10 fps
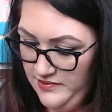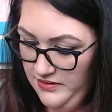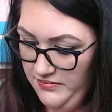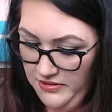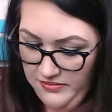
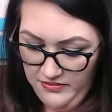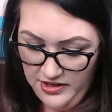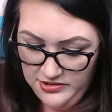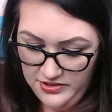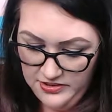Better be
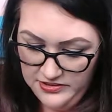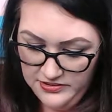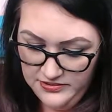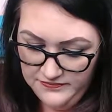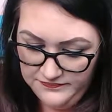watching
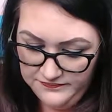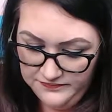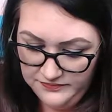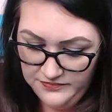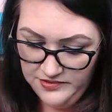this.
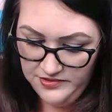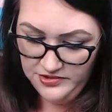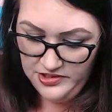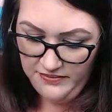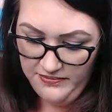So
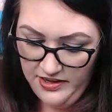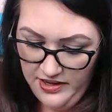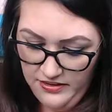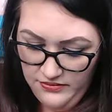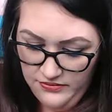
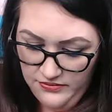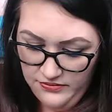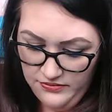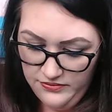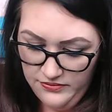Gemini.
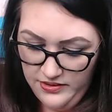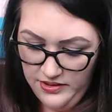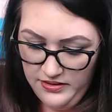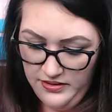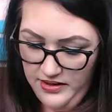Ooh.
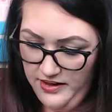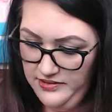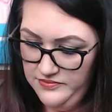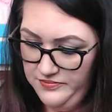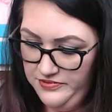
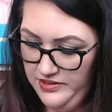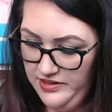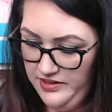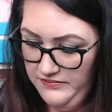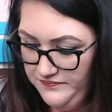Pretty.